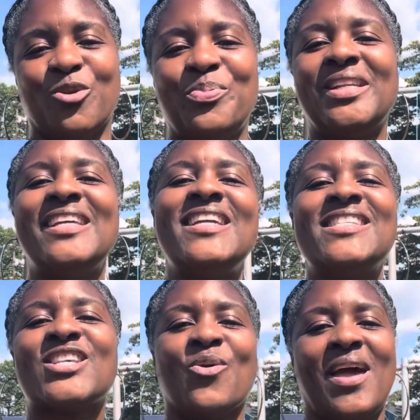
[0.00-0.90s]

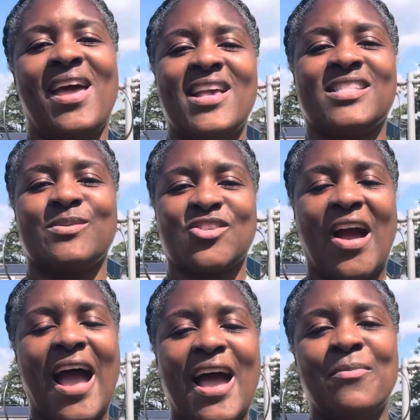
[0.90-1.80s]
please go ahead and
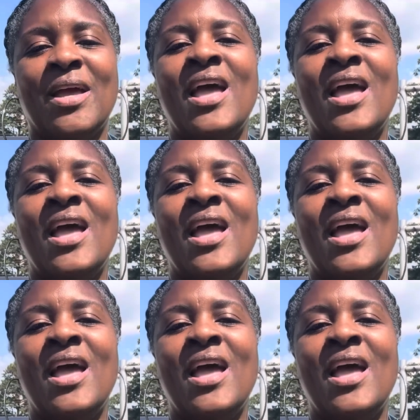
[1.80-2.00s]
subscribe.